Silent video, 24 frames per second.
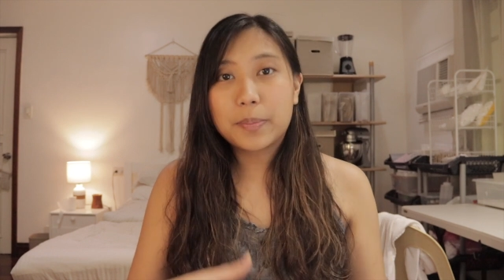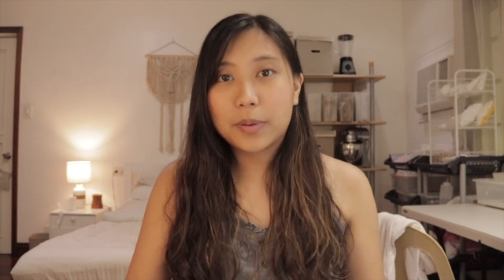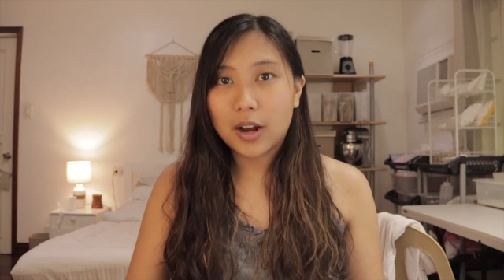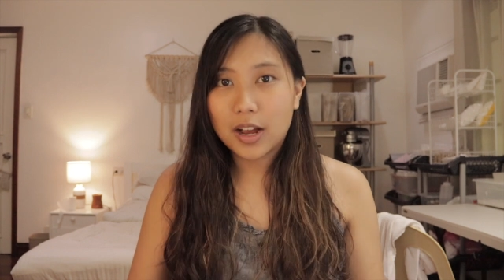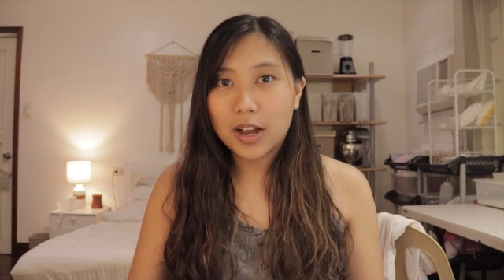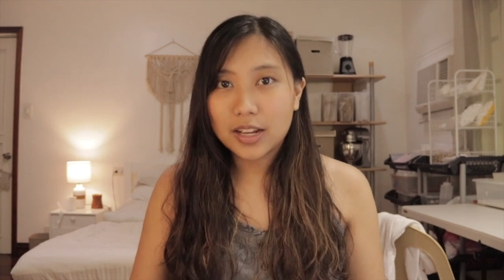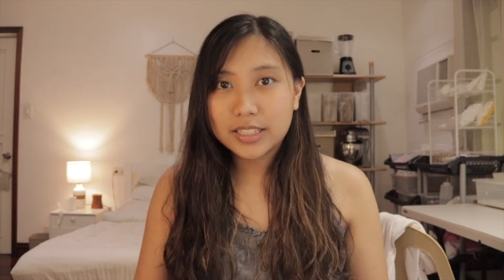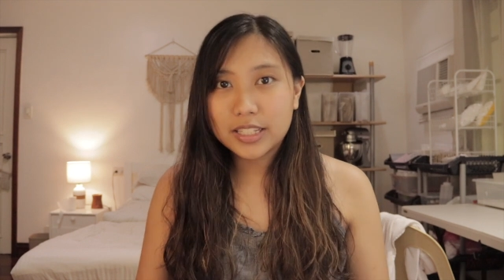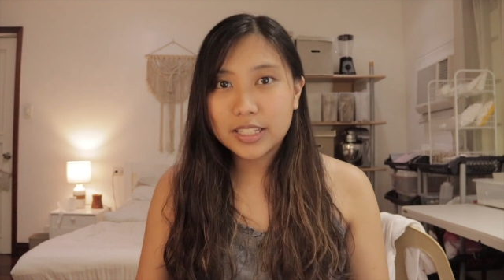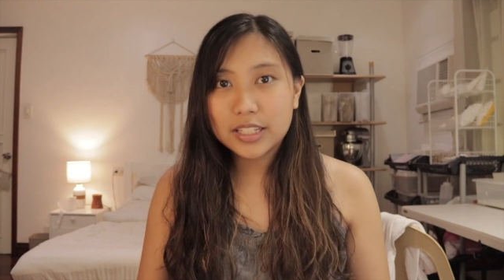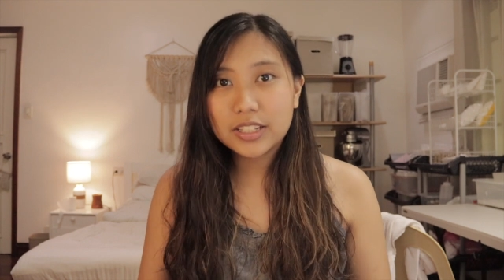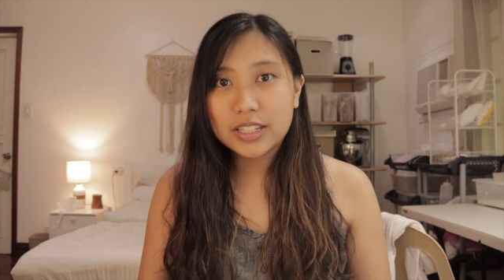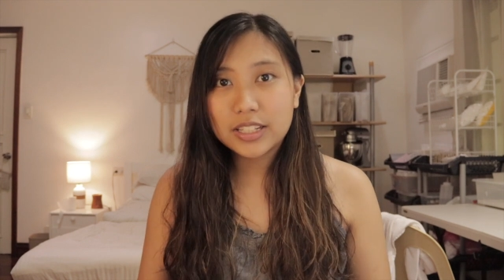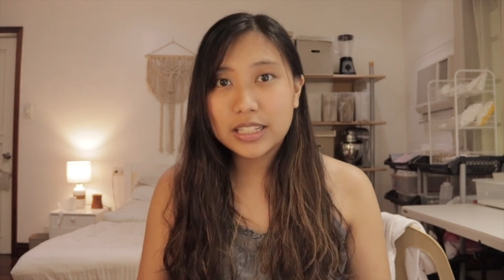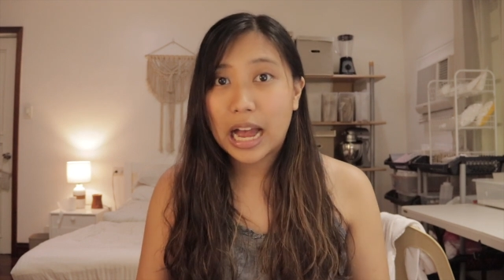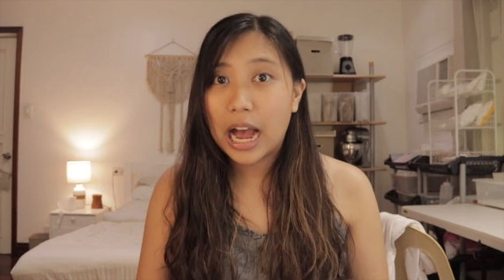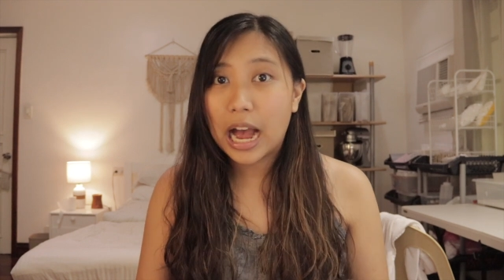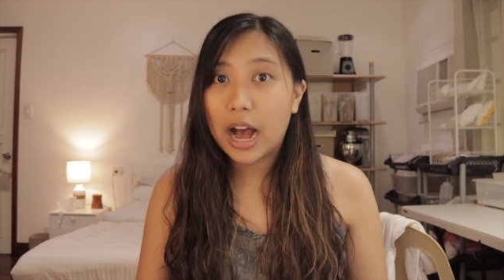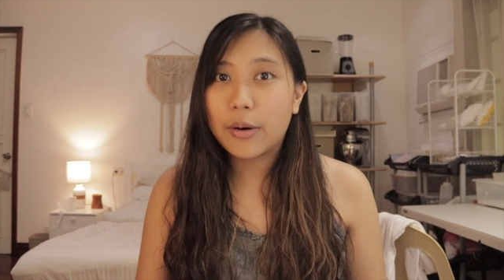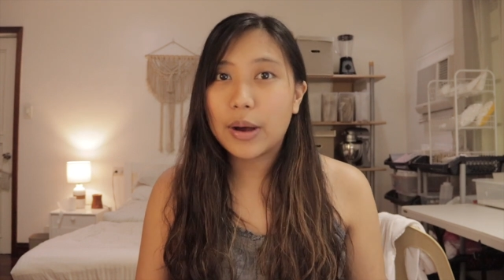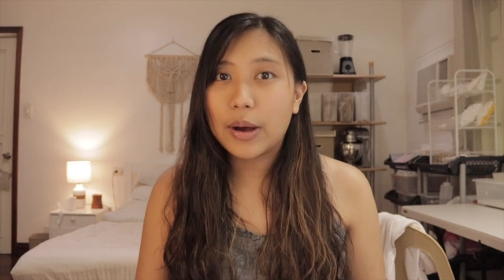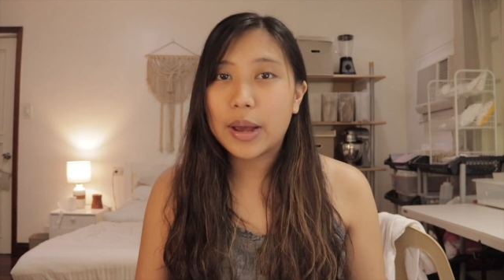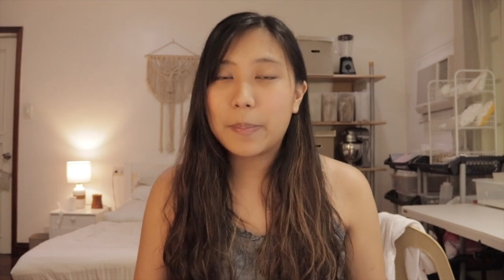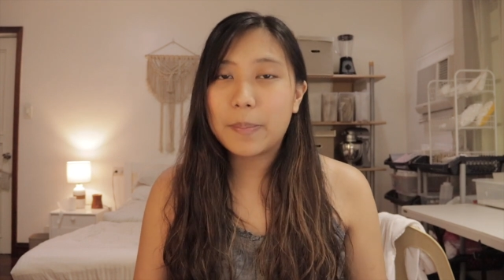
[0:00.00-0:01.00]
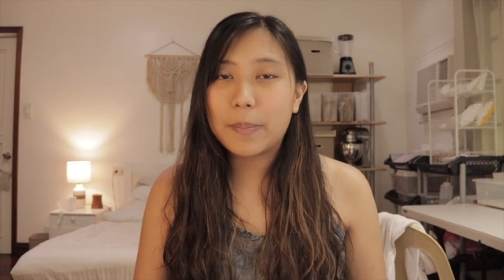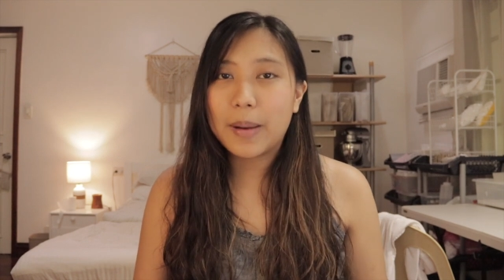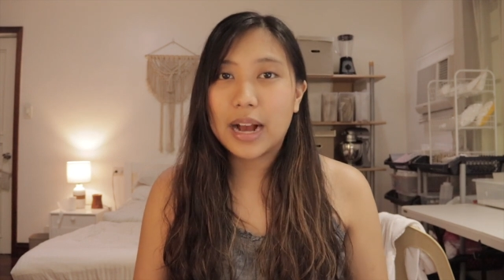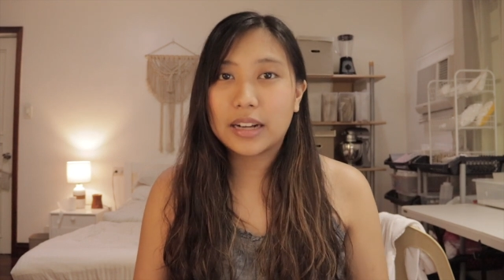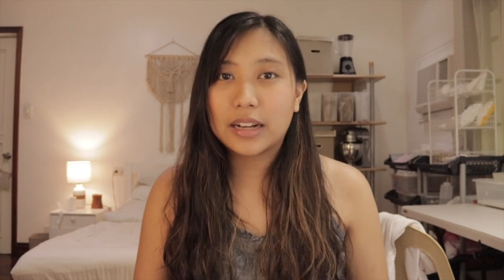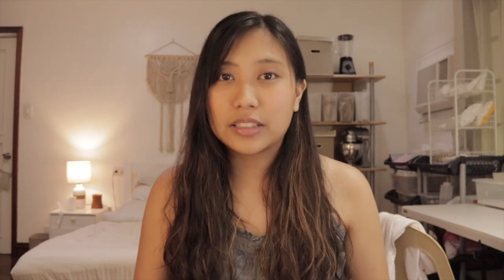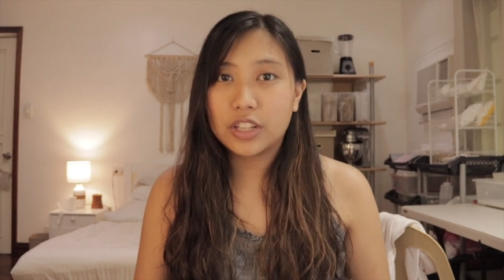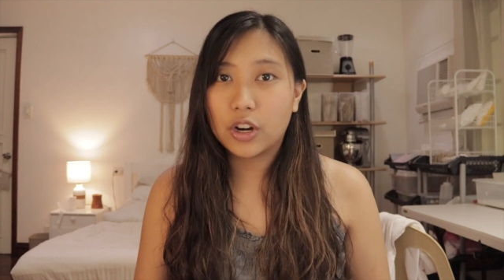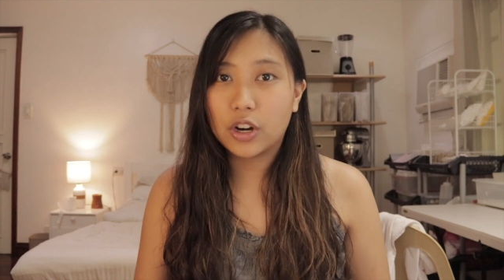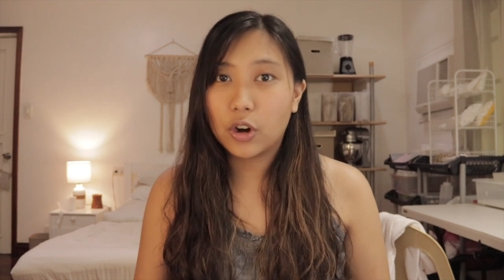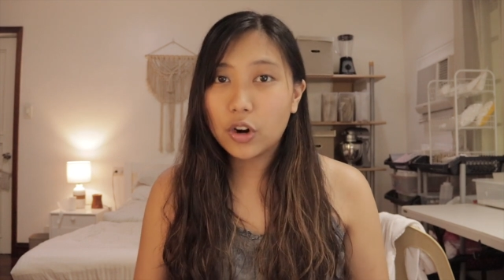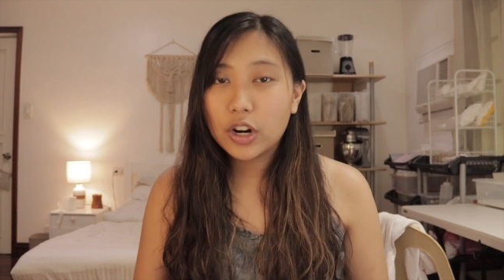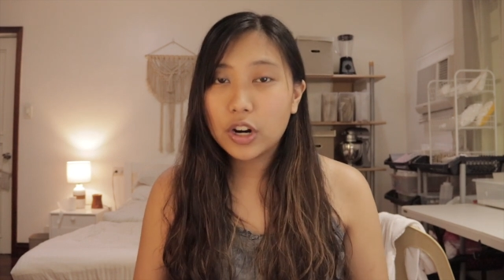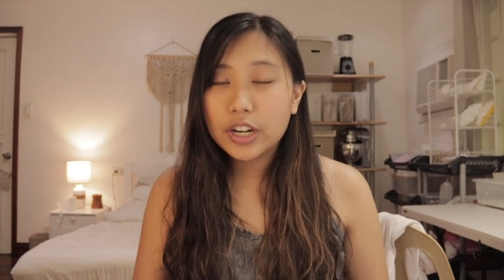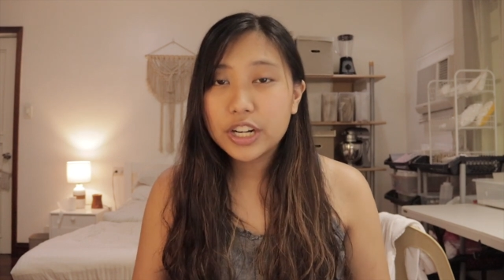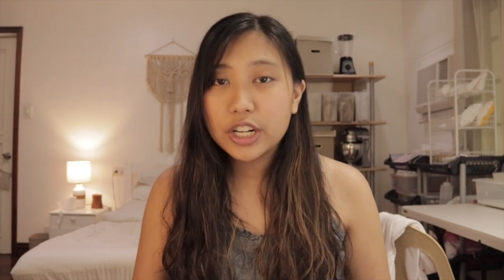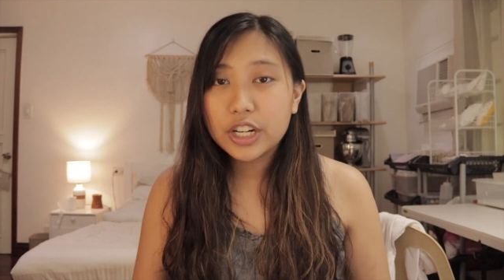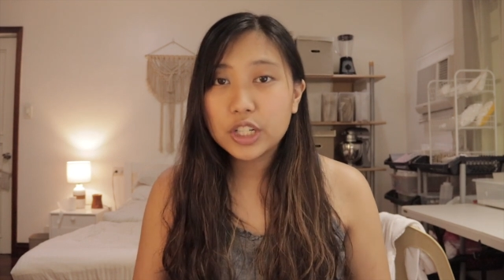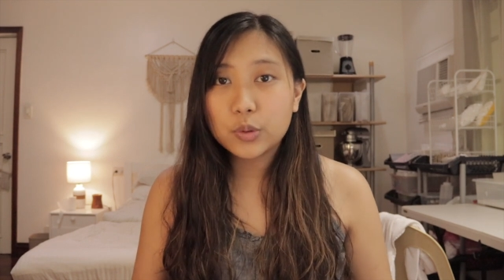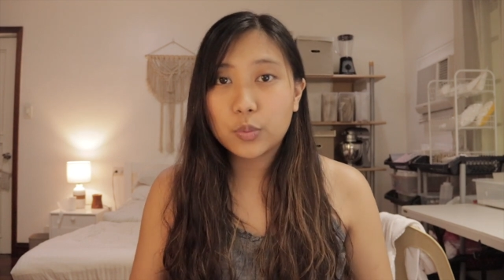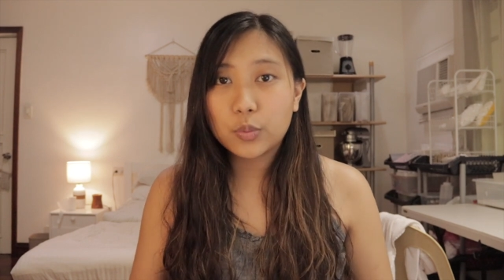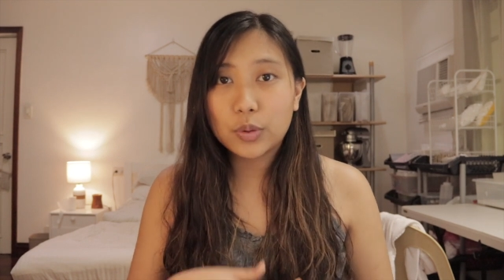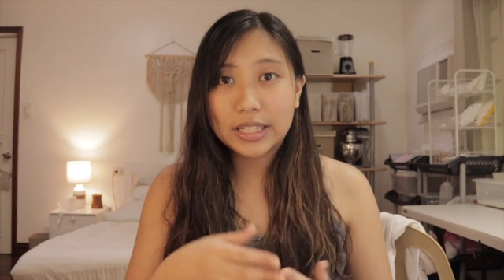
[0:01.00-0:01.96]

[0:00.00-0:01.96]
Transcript: process on how I pack the orders,